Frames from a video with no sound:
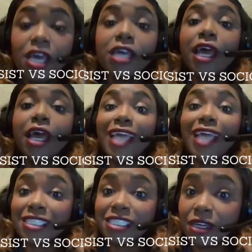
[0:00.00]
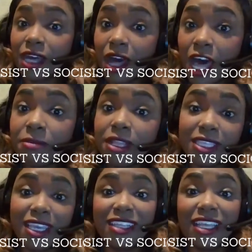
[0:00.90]
Now, that's the common
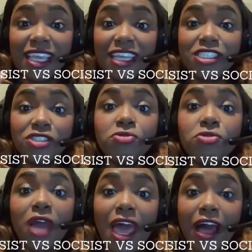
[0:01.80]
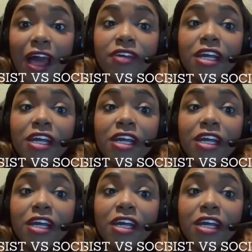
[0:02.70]
thing that they do have.